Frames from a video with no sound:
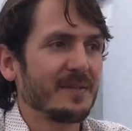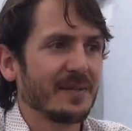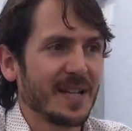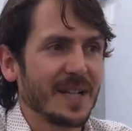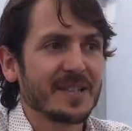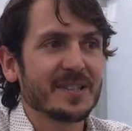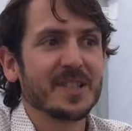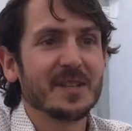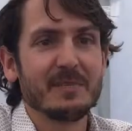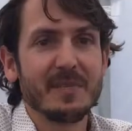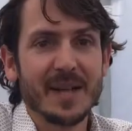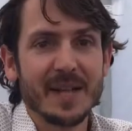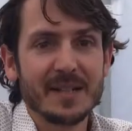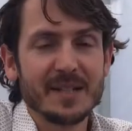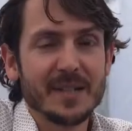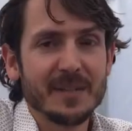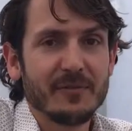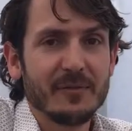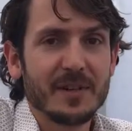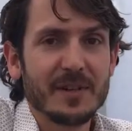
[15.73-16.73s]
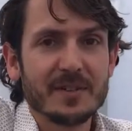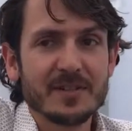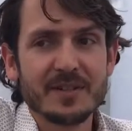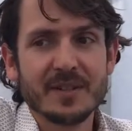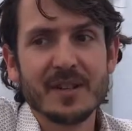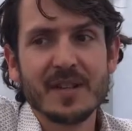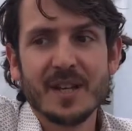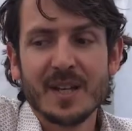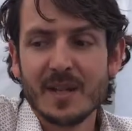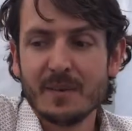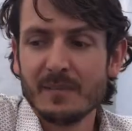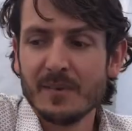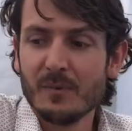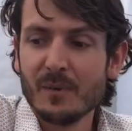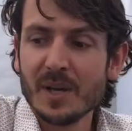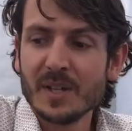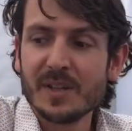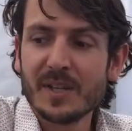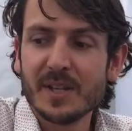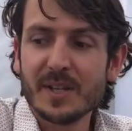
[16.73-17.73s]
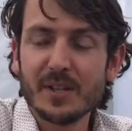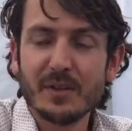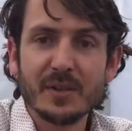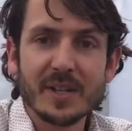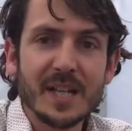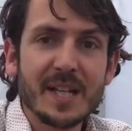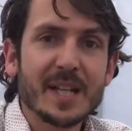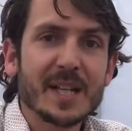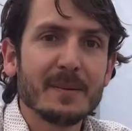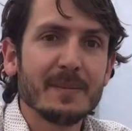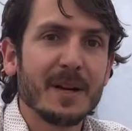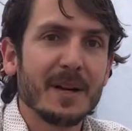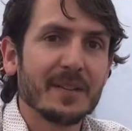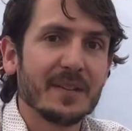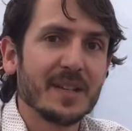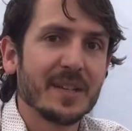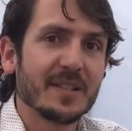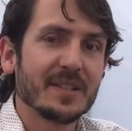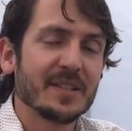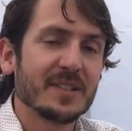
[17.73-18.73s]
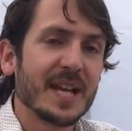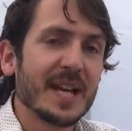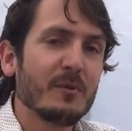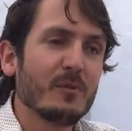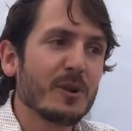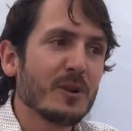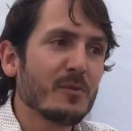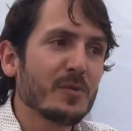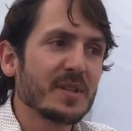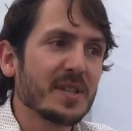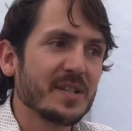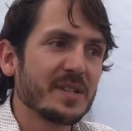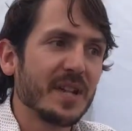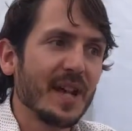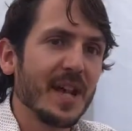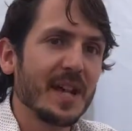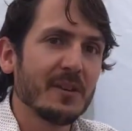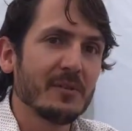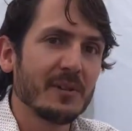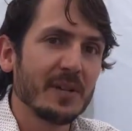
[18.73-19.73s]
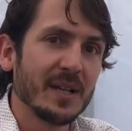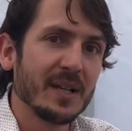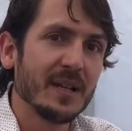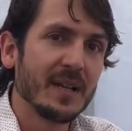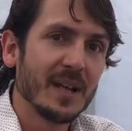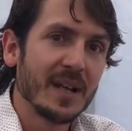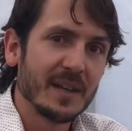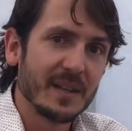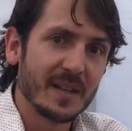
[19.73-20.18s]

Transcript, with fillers: That's yeah. the main difference. Okay. But one thing unique about this is I work with a tannery